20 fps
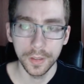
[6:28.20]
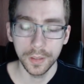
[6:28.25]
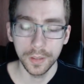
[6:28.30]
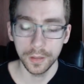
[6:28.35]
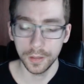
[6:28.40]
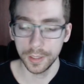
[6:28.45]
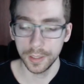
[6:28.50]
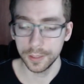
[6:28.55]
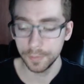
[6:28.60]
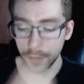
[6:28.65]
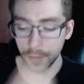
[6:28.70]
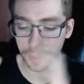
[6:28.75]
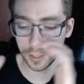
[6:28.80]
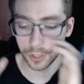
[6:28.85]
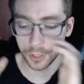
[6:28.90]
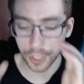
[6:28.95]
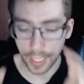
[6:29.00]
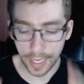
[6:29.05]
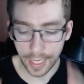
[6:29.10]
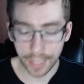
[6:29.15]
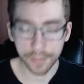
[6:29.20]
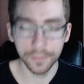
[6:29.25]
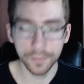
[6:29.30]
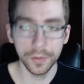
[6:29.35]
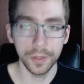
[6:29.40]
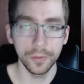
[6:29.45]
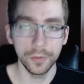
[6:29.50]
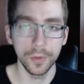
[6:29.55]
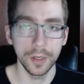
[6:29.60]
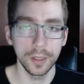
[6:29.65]
Let's punish
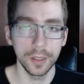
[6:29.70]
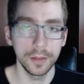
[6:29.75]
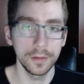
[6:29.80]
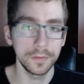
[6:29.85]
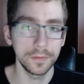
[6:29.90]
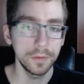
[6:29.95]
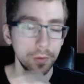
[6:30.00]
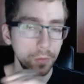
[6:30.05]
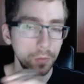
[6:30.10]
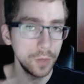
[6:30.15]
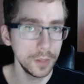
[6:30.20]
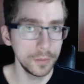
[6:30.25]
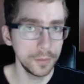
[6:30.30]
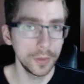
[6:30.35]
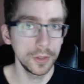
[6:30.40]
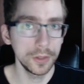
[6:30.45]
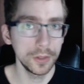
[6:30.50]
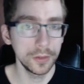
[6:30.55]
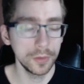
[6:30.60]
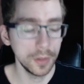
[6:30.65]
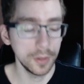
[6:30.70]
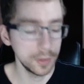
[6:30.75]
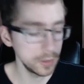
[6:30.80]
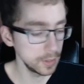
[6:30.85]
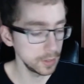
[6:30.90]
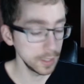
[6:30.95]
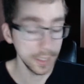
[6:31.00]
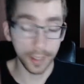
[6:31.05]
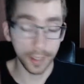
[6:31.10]
everyone for one person's wrongdoing.